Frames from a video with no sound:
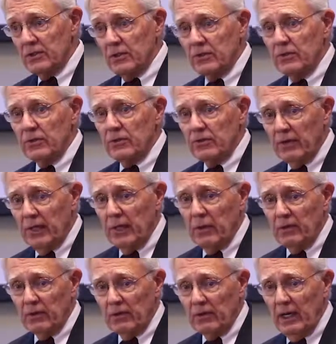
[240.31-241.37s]
Should you treat
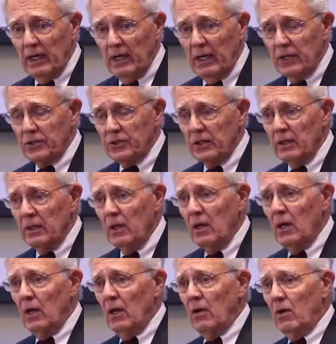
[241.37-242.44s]
it with radiation,
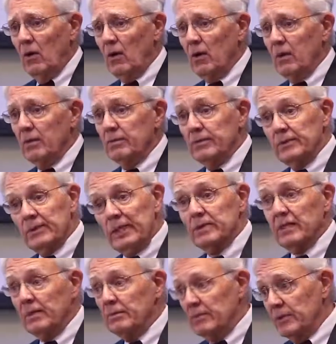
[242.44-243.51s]
or
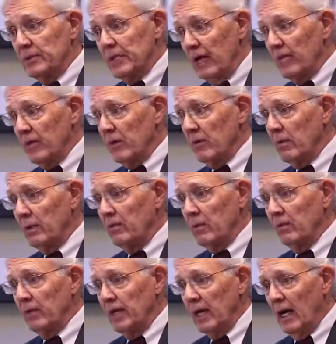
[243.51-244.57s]
is it safer to
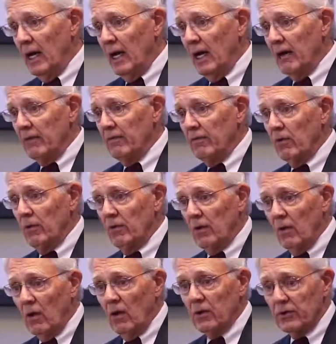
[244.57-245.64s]
remove the eye for the
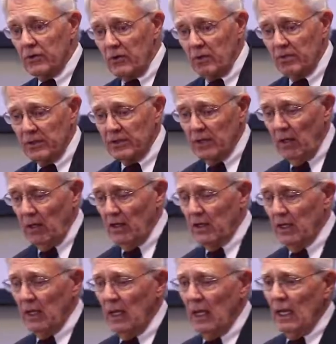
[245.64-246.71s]
long-term
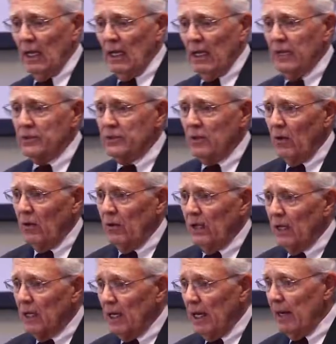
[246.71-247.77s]
result? And so
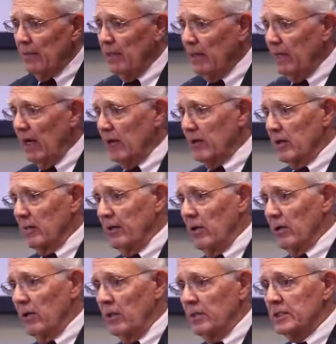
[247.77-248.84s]
the collaborative ocular
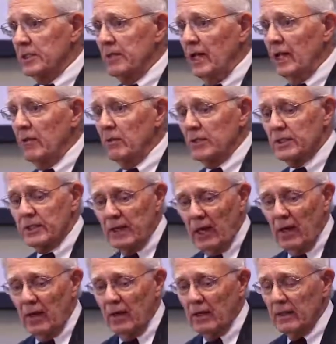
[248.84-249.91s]
melanoma study was
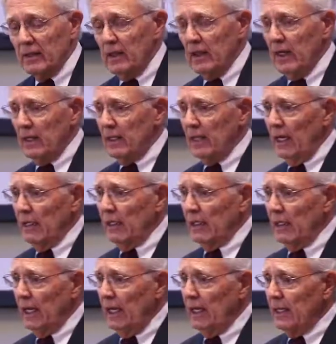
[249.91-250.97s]
started in the late
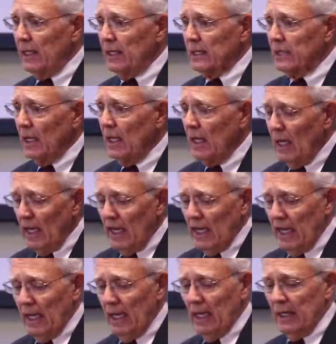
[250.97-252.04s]
1980s,
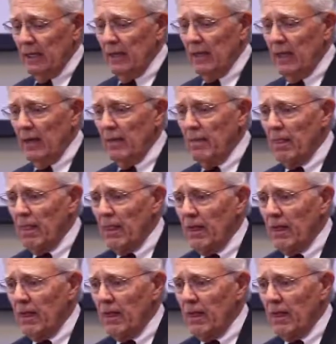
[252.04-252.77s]
and the